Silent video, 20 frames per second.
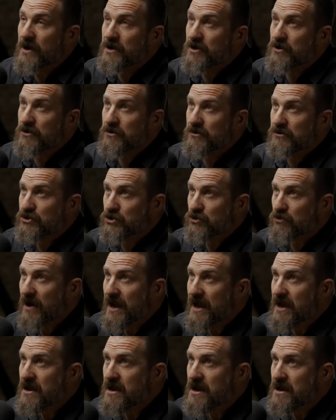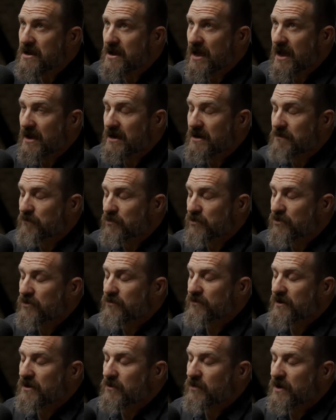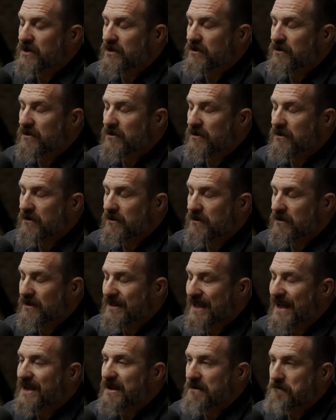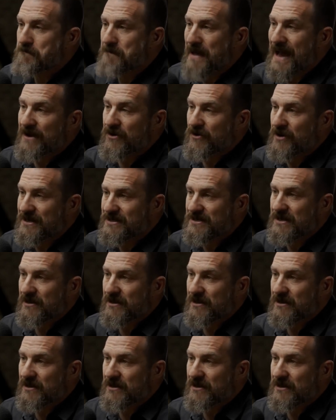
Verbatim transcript: what you're training and improving when you're getting better at